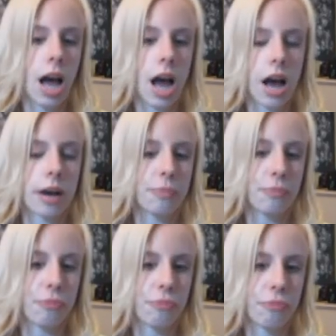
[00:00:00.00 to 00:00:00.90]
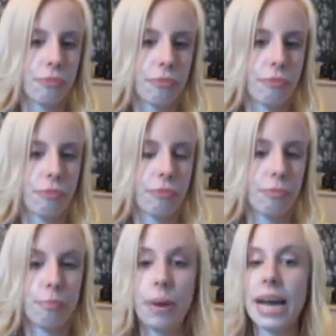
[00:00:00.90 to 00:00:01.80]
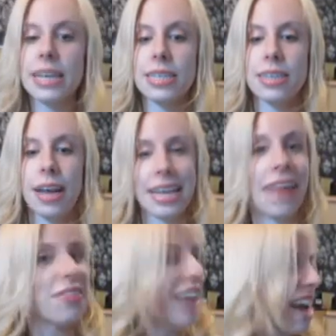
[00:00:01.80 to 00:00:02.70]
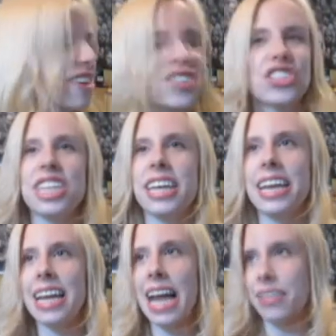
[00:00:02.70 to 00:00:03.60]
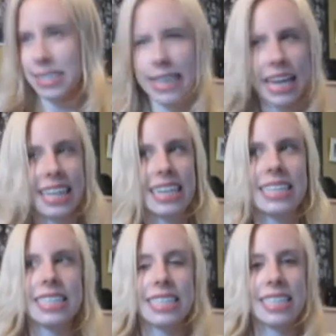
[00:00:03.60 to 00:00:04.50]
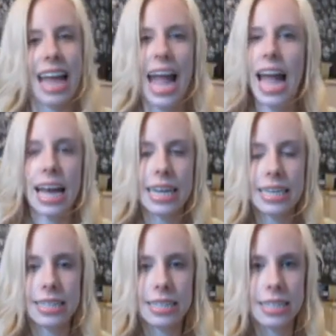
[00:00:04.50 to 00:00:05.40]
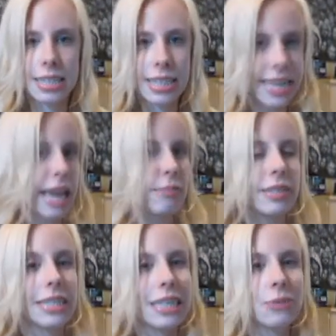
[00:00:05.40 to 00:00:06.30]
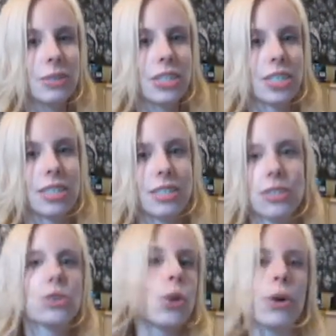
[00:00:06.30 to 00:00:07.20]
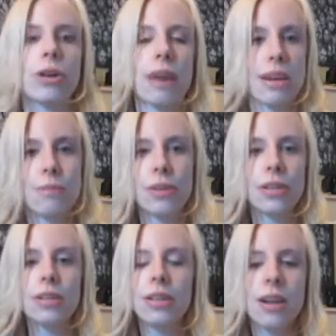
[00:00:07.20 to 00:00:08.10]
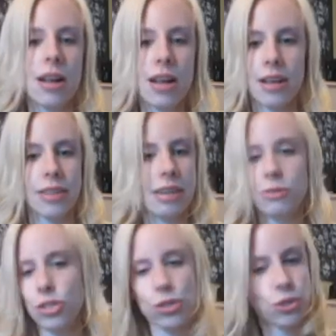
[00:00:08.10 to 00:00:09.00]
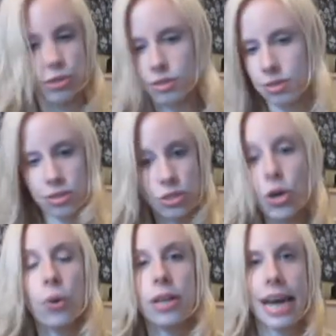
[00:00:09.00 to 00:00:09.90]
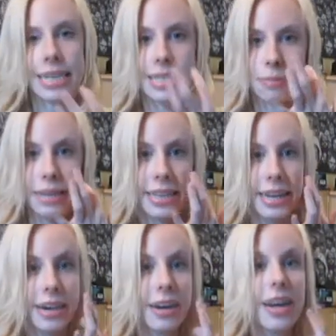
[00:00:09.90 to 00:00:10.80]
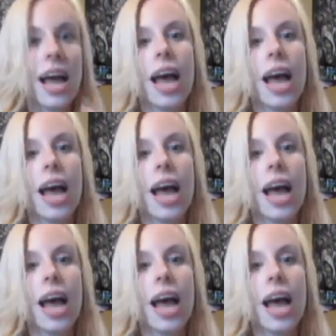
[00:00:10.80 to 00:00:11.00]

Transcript: But again, the energy and the set list and the MC was just so incredible that I was just so glad to be there.